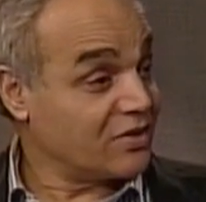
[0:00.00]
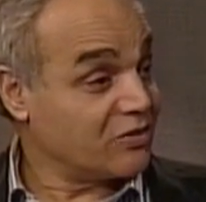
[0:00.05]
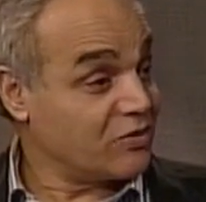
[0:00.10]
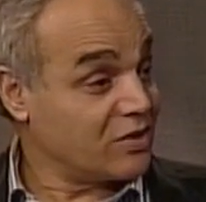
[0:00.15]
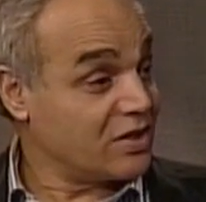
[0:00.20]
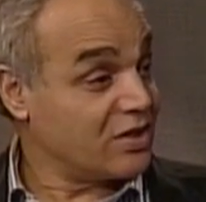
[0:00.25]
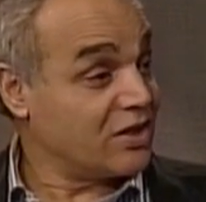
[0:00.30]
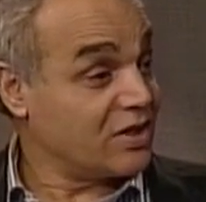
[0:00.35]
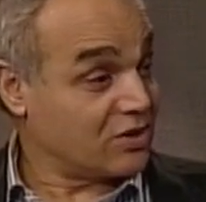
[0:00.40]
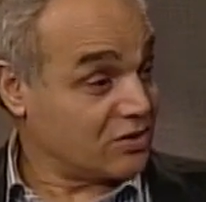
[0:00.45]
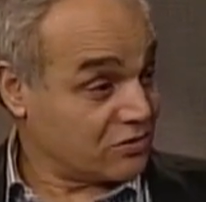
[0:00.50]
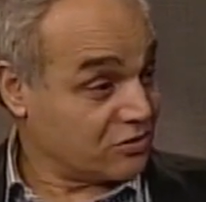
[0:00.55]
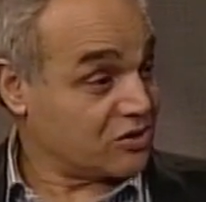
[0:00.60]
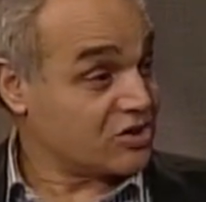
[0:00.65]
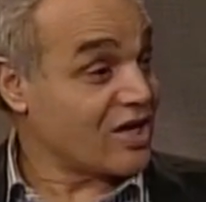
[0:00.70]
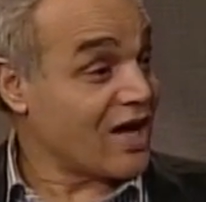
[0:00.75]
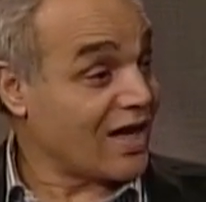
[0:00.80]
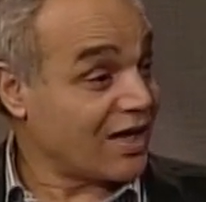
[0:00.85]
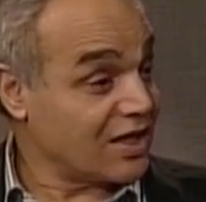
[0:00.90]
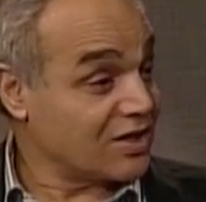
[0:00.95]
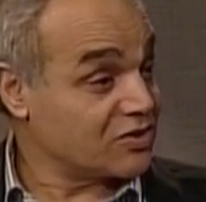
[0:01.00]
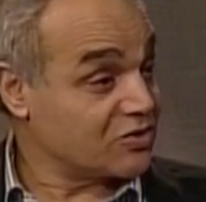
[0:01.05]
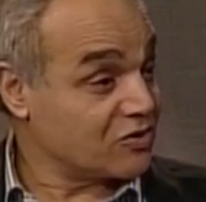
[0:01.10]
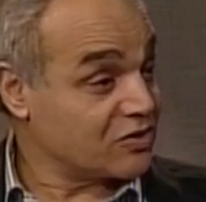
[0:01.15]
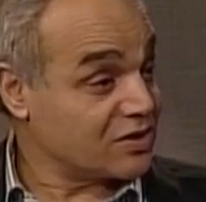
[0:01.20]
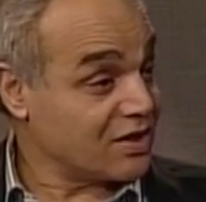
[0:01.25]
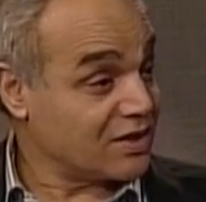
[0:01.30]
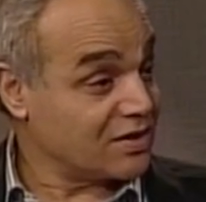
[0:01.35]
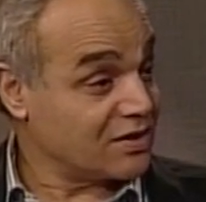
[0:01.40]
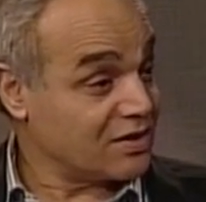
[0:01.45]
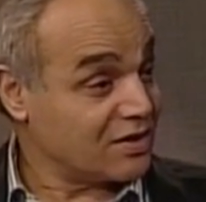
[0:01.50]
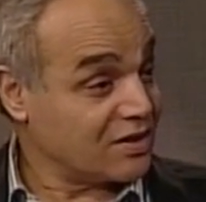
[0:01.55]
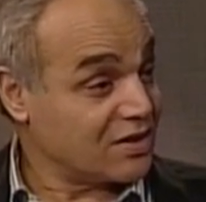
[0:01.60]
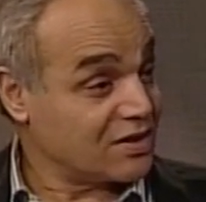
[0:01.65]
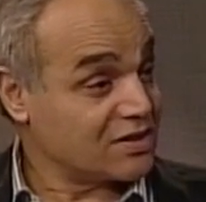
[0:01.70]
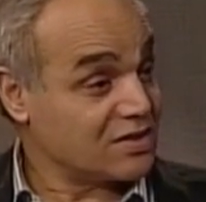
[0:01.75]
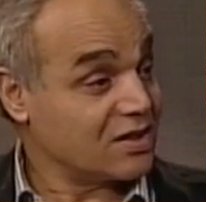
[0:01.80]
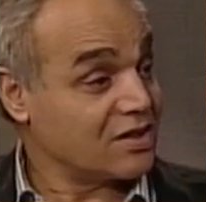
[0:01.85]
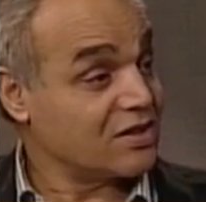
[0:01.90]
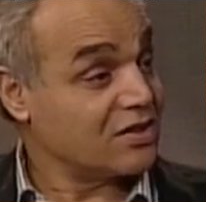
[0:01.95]
you need to challenge those
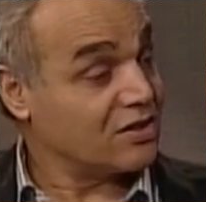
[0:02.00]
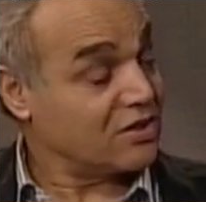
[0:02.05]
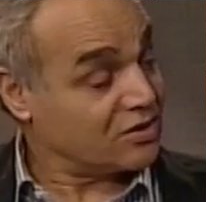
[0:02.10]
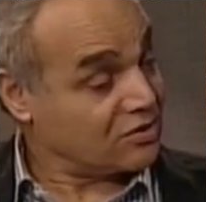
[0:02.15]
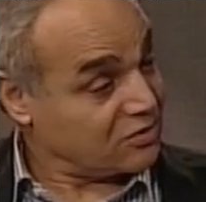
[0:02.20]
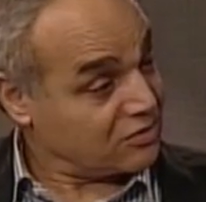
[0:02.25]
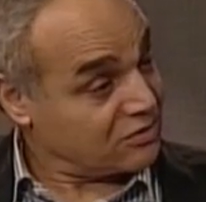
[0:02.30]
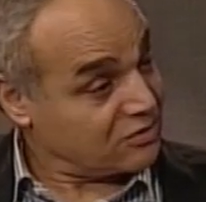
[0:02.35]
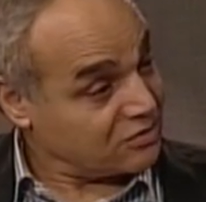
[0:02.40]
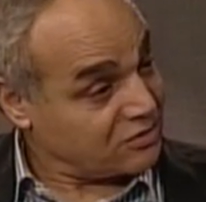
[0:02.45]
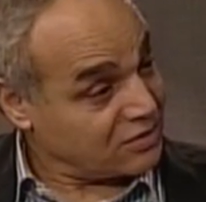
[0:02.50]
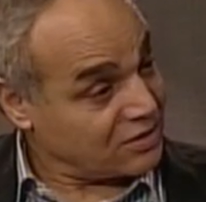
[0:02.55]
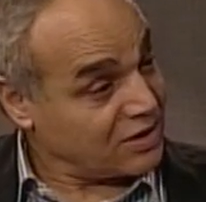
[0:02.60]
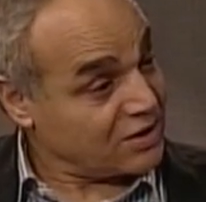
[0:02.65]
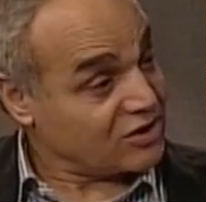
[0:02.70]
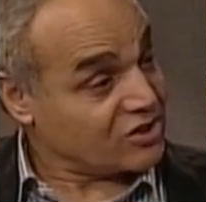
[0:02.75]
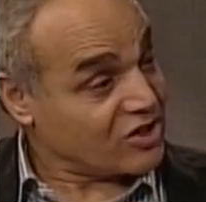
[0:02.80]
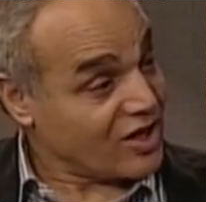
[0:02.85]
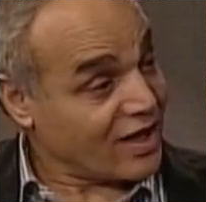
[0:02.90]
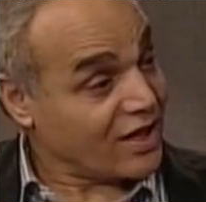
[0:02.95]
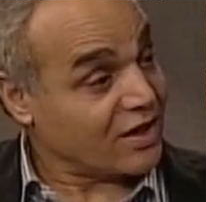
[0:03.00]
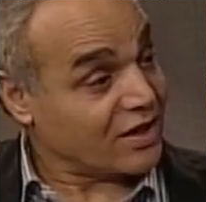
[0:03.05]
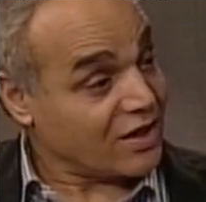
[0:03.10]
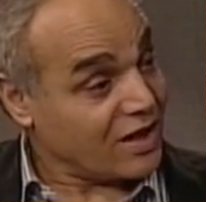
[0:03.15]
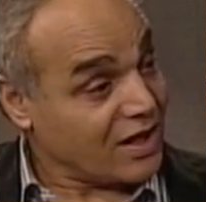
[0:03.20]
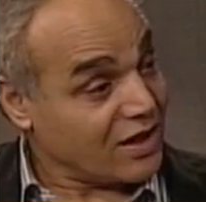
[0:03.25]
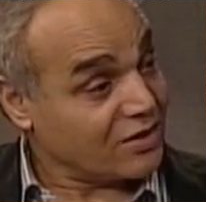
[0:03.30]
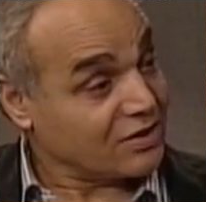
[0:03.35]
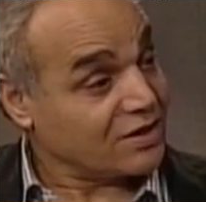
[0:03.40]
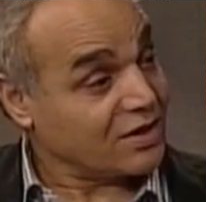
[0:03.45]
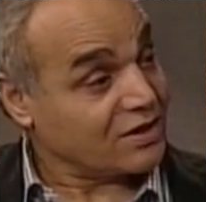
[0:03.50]
ideas and you need to really check it out.